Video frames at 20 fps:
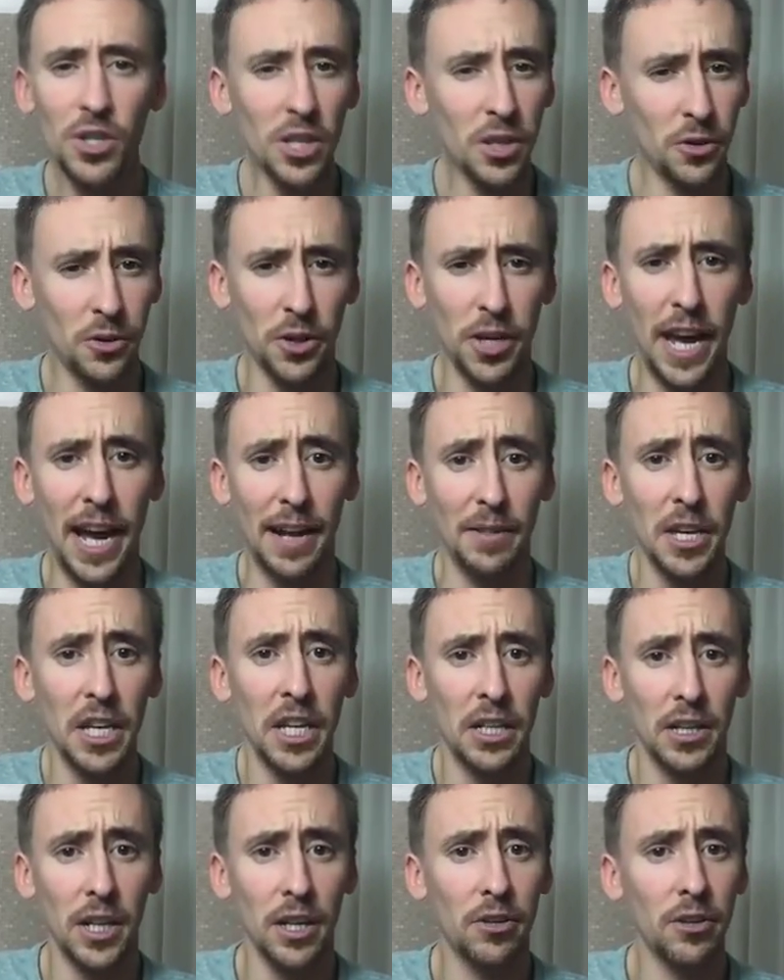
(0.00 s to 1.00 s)
So yeah,
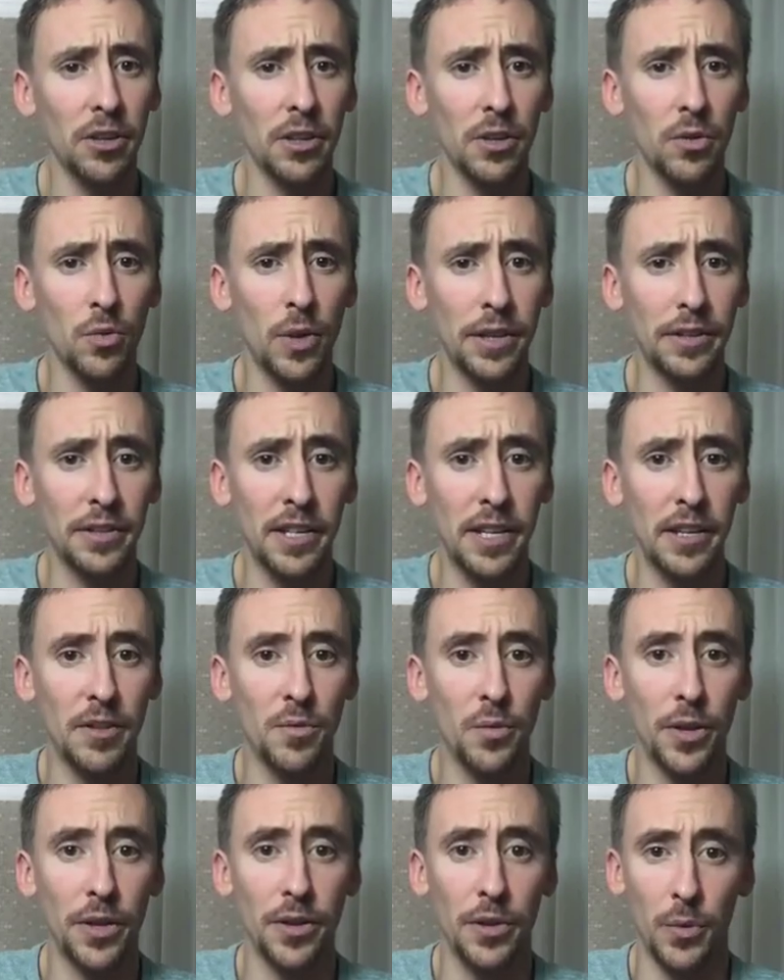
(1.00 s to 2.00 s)
not sure this resonated
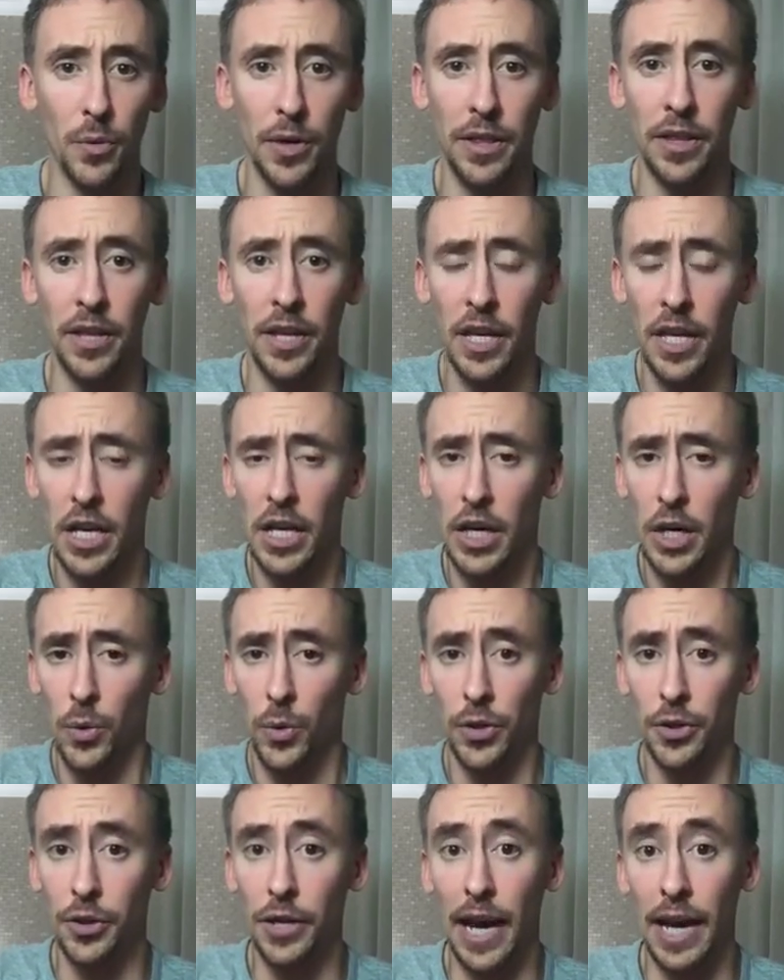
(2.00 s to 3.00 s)
with
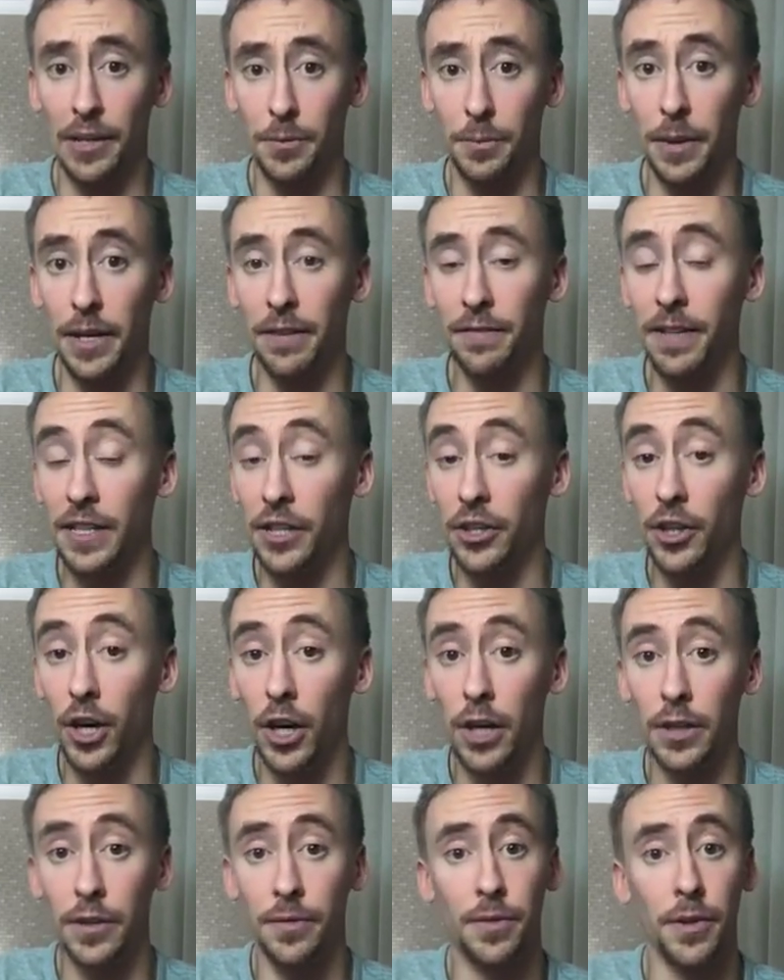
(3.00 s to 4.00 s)
you guys, but if it
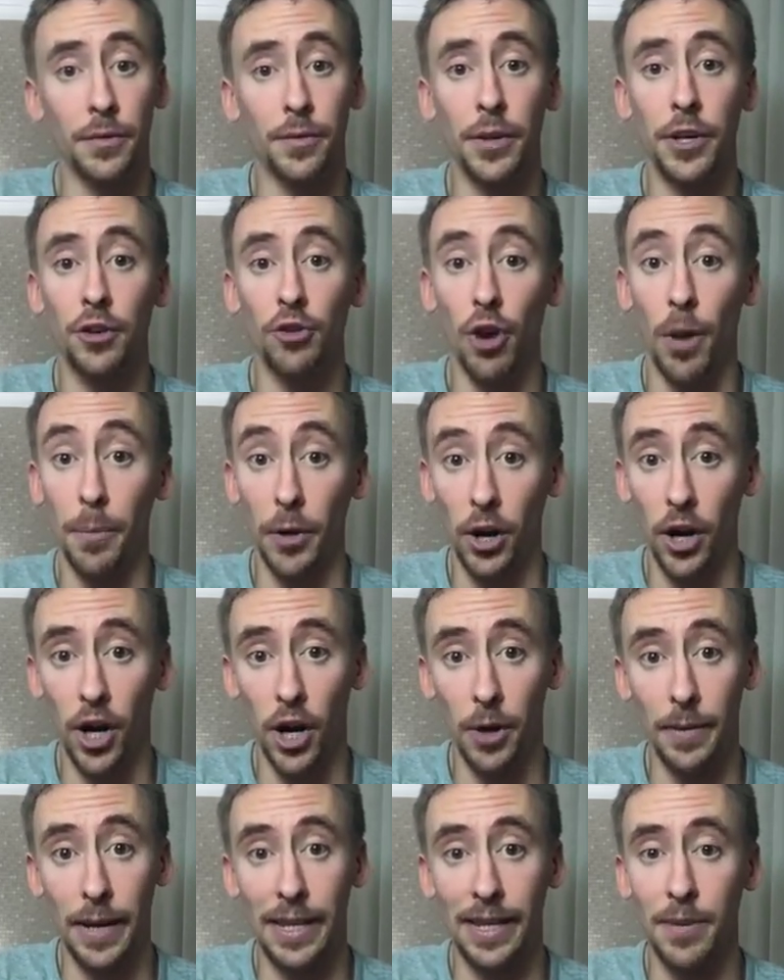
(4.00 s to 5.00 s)
does, feel free to drop a
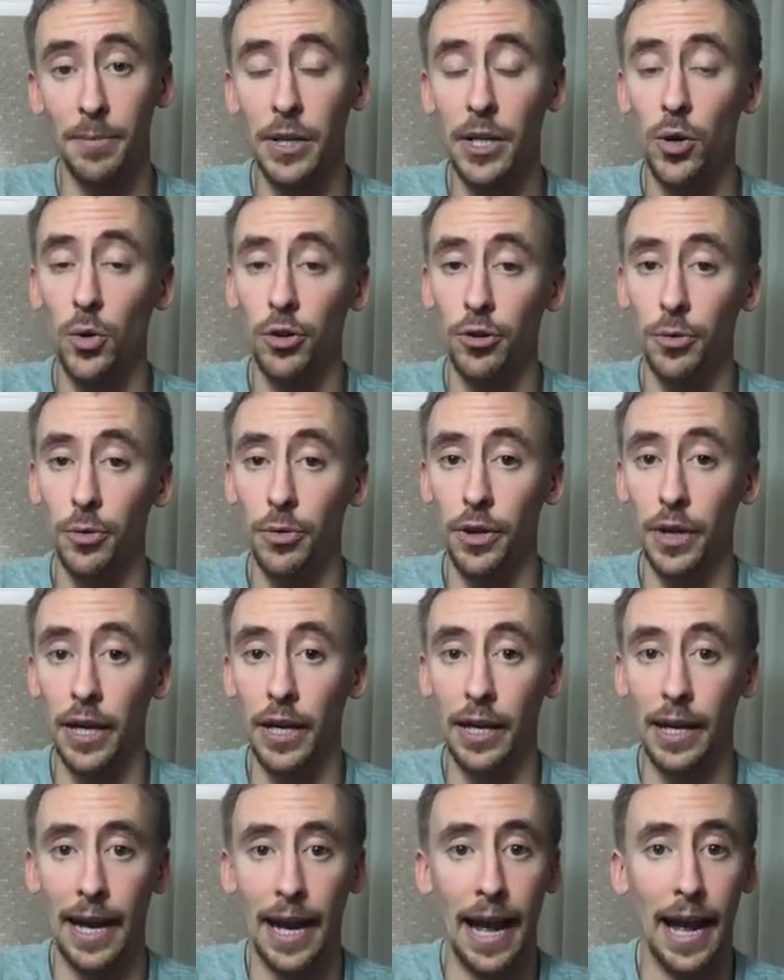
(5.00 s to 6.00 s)
comment. Let me know what you
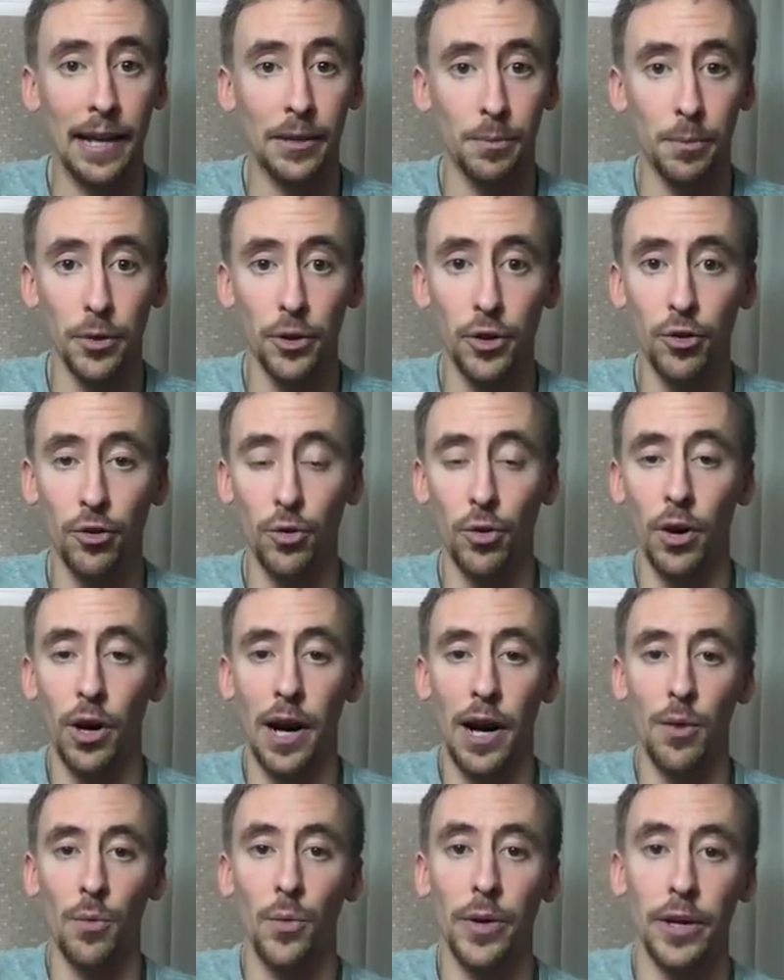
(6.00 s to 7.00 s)
think. As per usual,
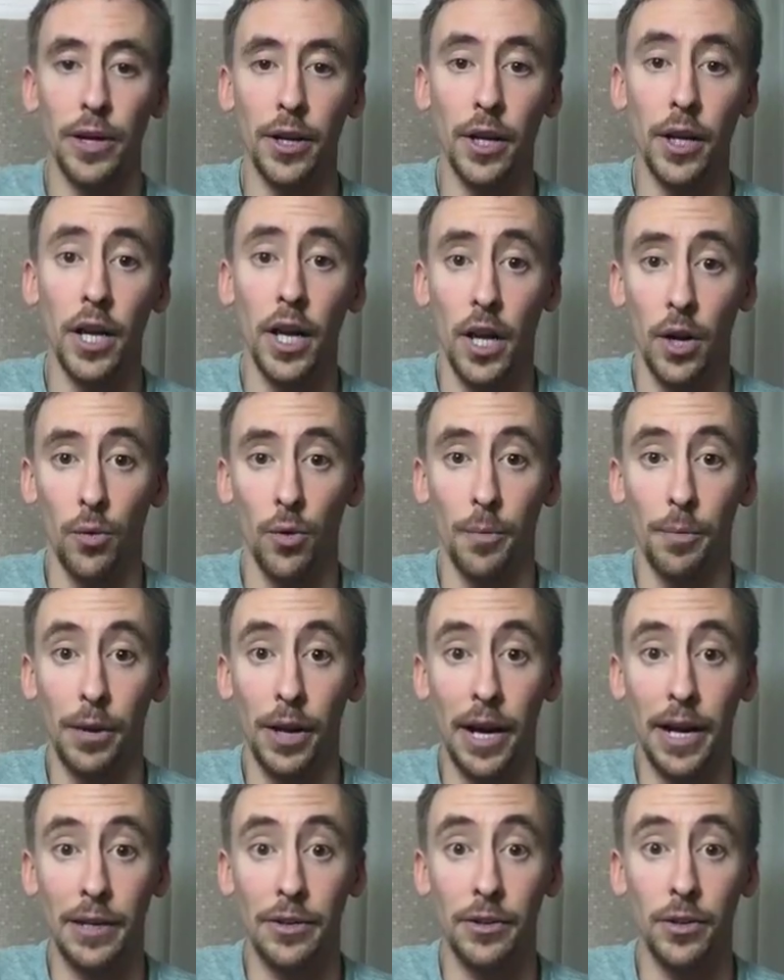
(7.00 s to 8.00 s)
I will
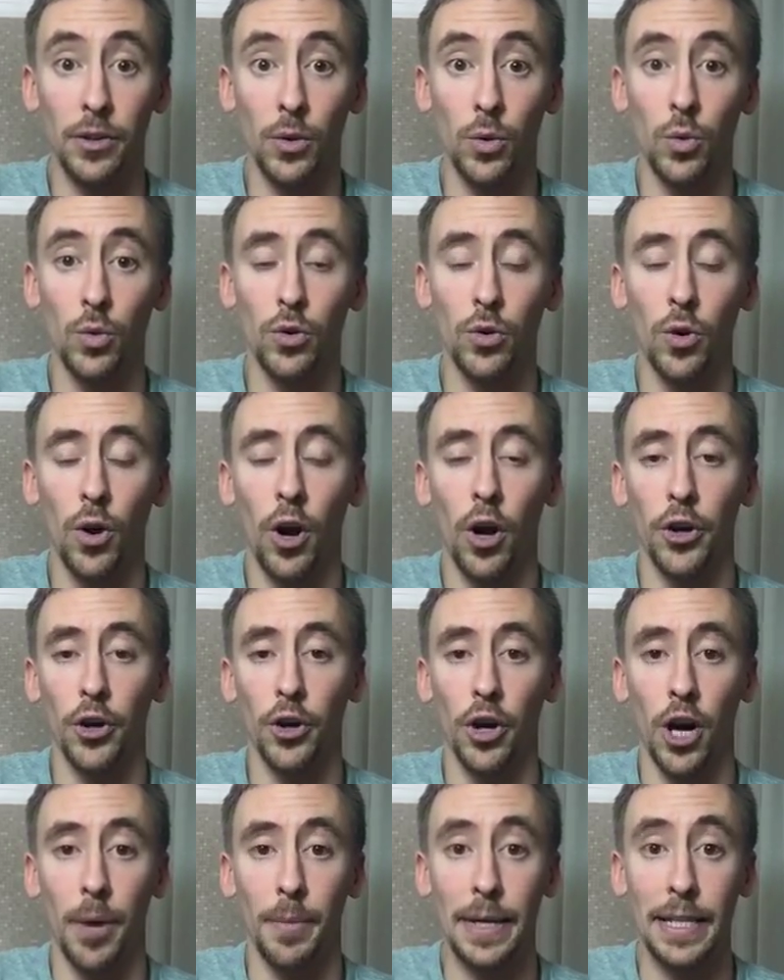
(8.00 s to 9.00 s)
reply to all your
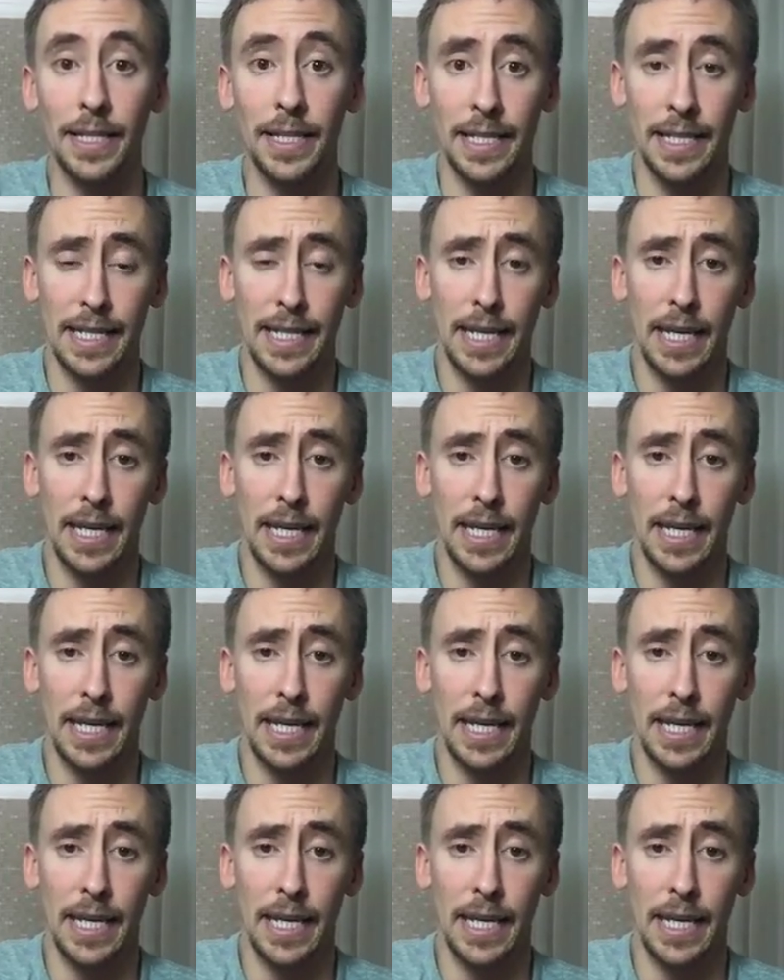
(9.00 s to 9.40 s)
comments.